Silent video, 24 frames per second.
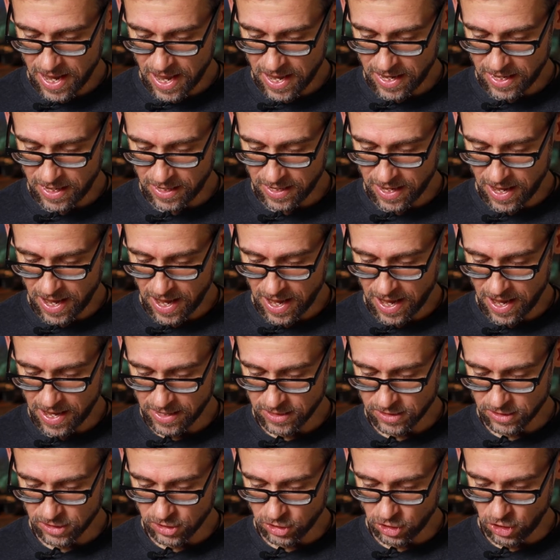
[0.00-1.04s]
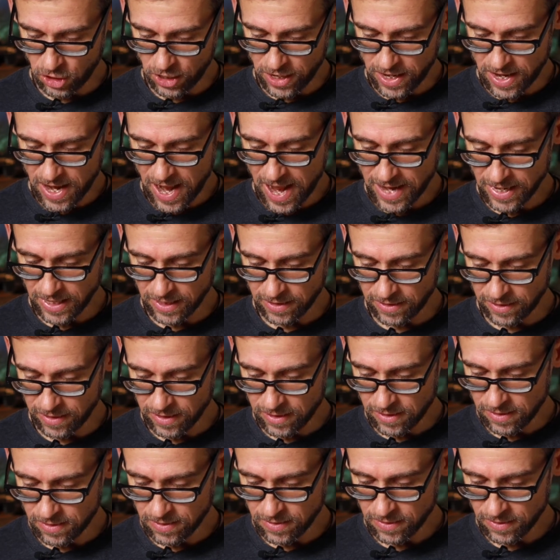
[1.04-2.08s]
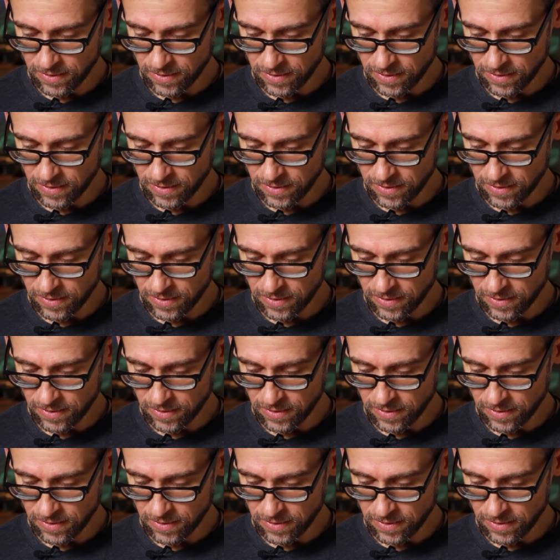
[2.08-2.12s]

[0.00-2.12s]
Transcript: and it has connected,